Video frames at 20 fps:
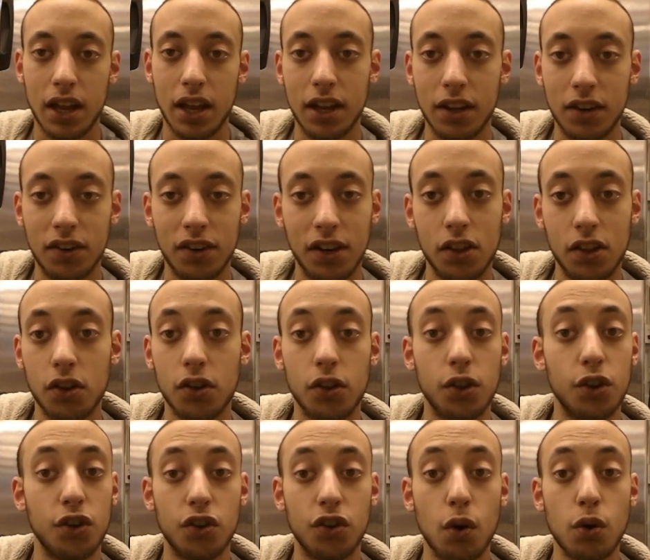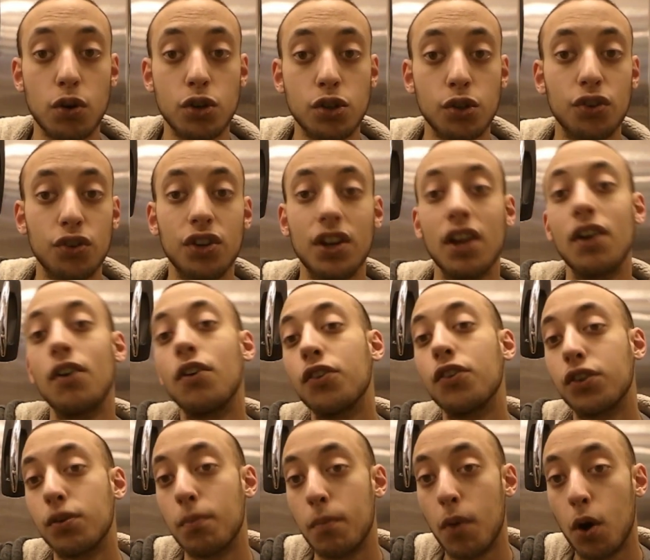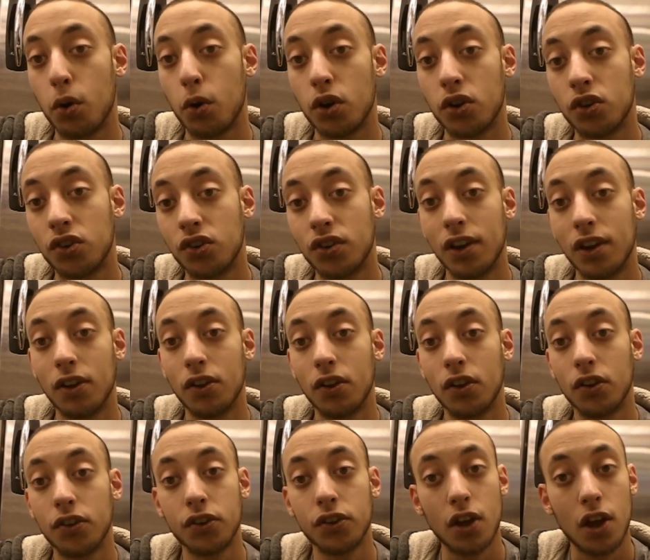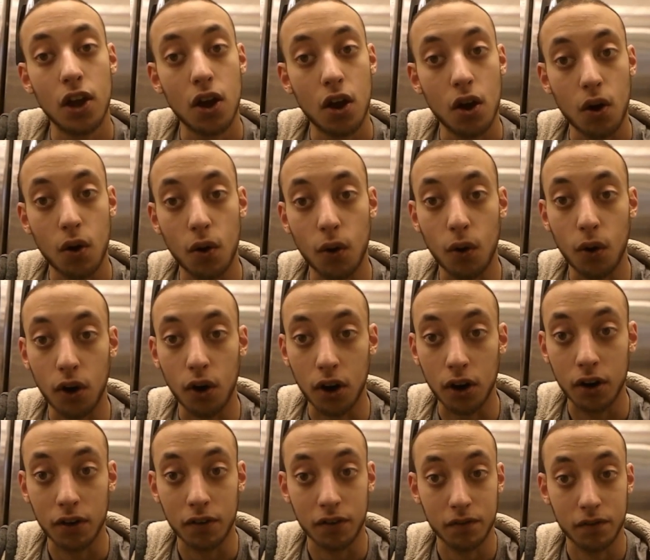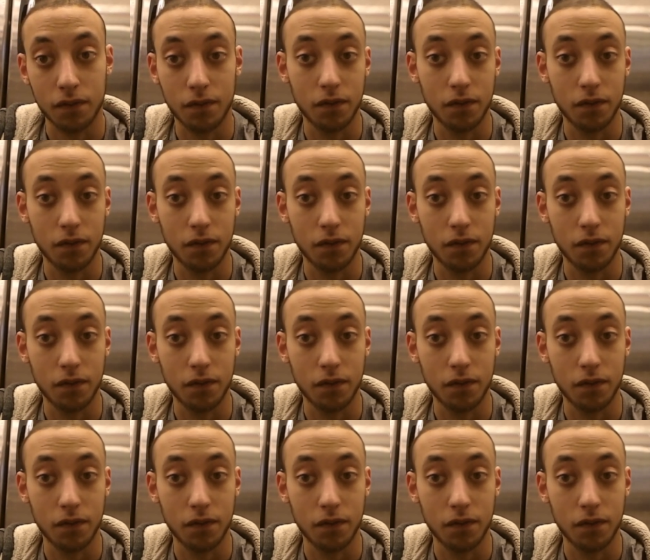is either the social skills, the motor skills, or